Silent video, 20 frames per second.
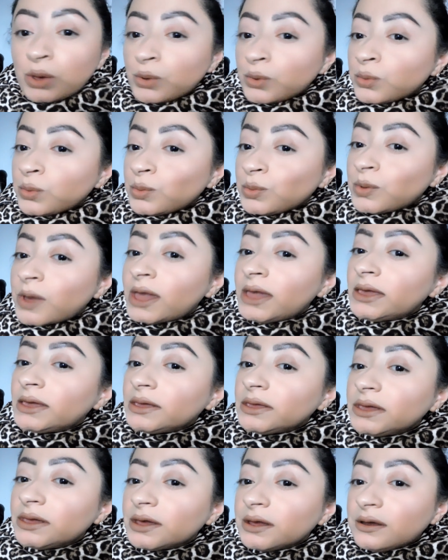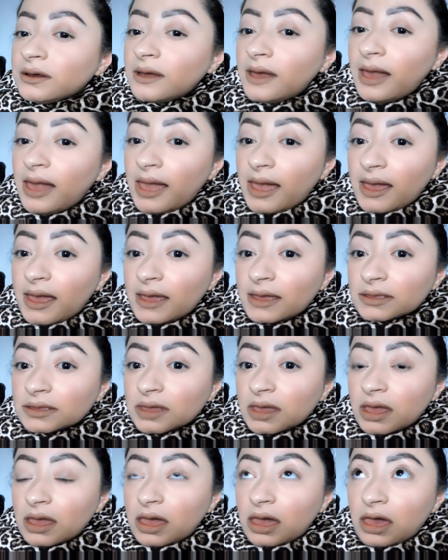right here,
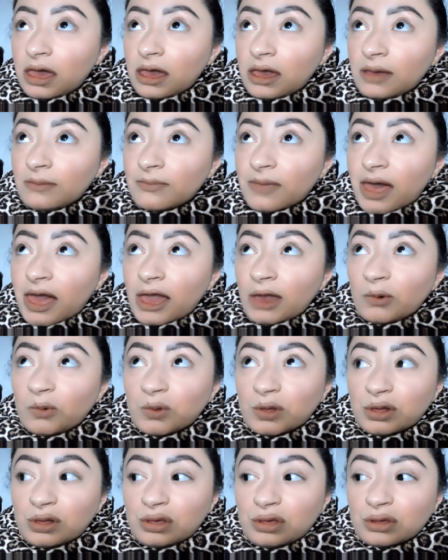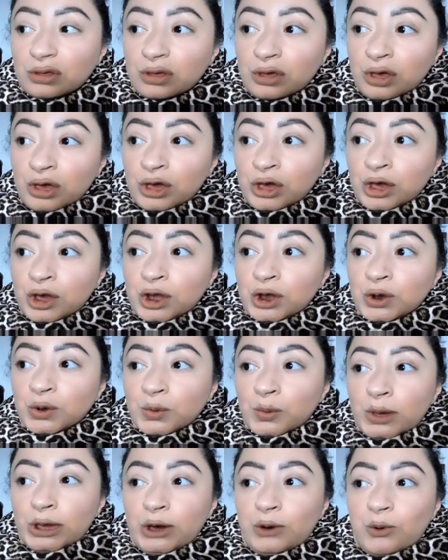and I will
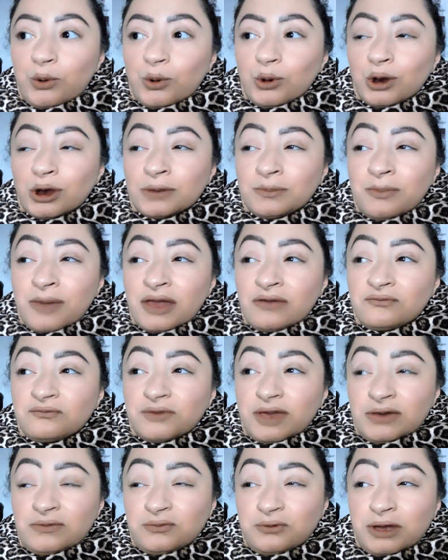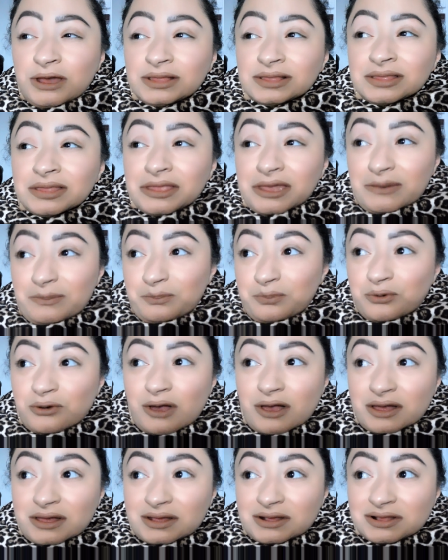record my favorite lip
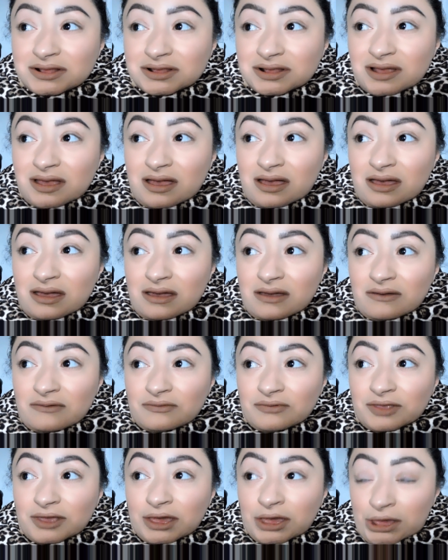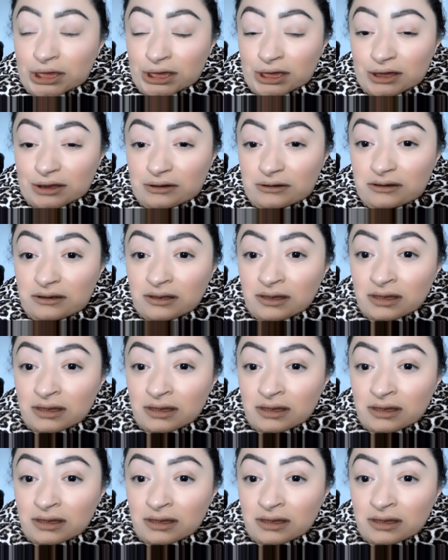products of the year